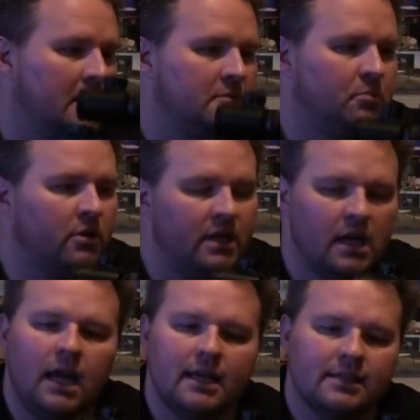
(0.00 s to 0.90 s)
it's pretty
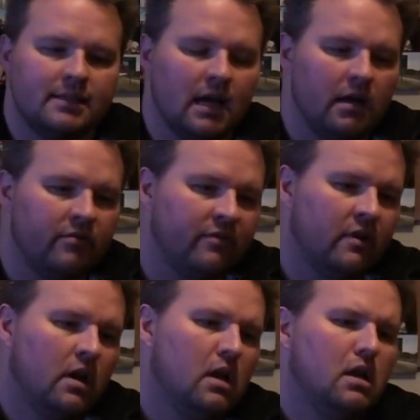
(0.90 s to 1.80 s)
nice. I've
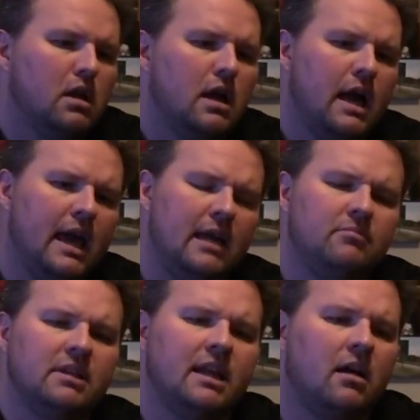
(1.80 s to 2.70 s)

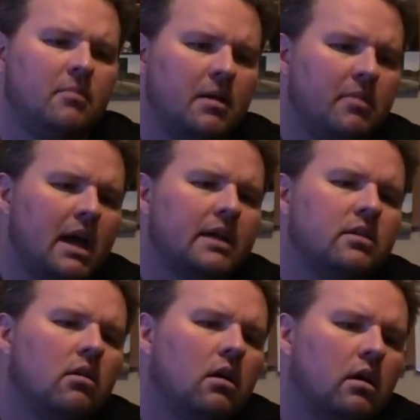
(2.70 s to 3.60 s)
aimed it out my
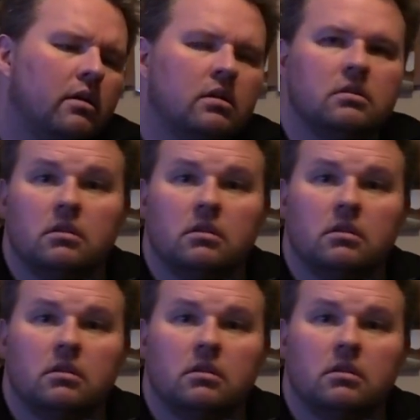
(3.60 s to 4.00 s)
backyard.